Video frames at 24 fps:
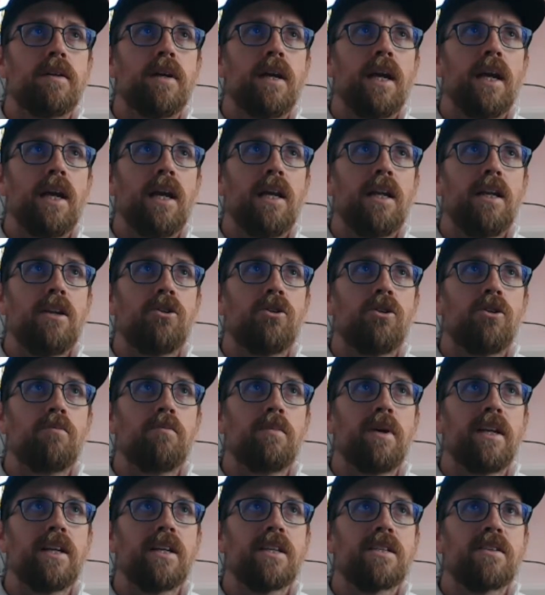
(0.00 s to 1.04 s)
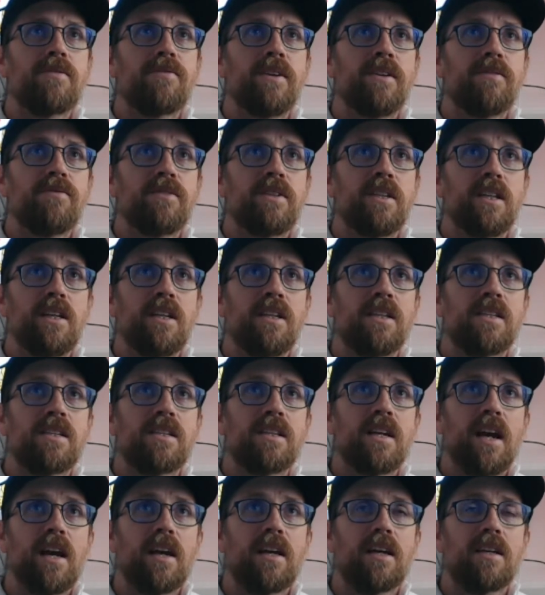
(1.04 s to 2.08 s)
82 minutes, 15
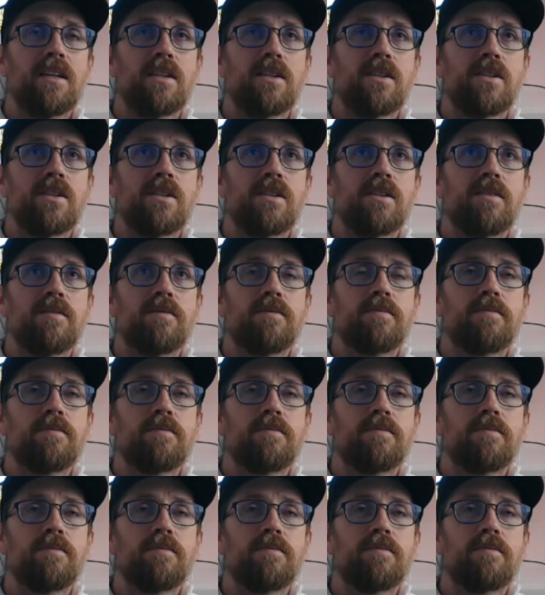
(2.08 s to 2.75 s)
seconds.